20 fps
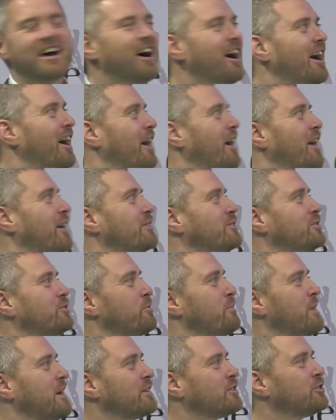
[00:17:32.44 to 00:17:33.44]
So
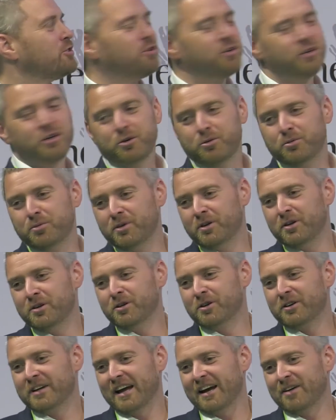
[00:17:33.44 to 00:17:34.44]
make sure you
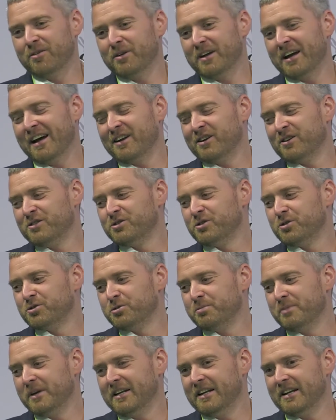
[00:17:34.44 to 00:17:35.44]
look out at our
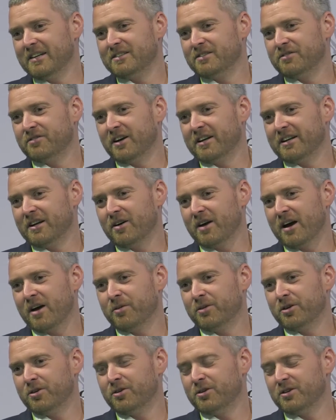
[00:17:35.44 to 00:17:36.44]
social media to find out how
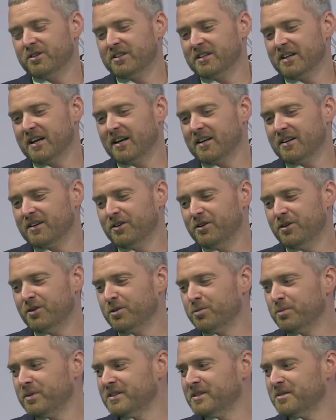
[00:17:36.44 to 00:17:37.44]
you could
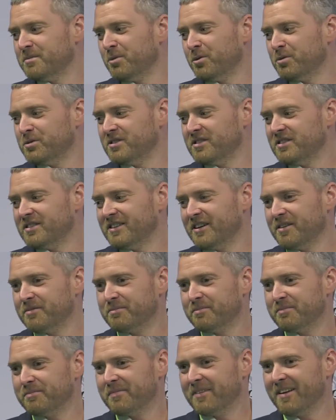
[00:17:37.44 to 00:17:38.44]
win some molds this year.
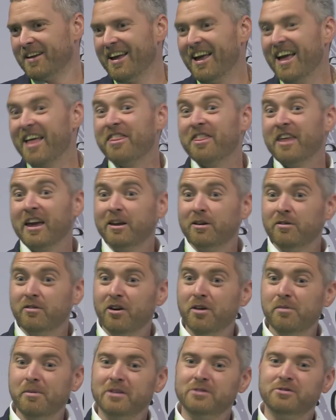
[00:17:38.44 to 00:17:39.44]
Thank you
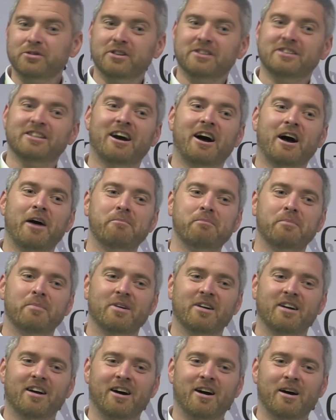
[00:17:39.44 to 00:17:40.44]
very much for your time,
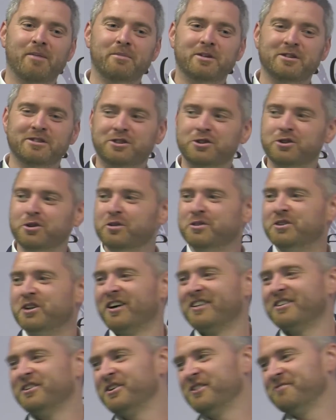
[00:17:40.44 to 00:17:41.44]
and enjoyed
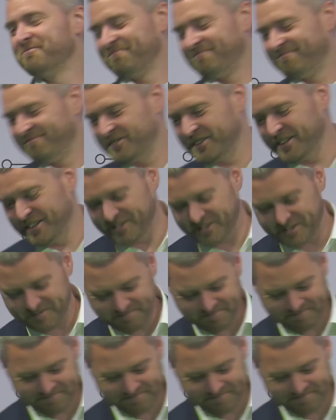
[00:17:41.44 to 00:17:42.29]
talking to you. Cheers.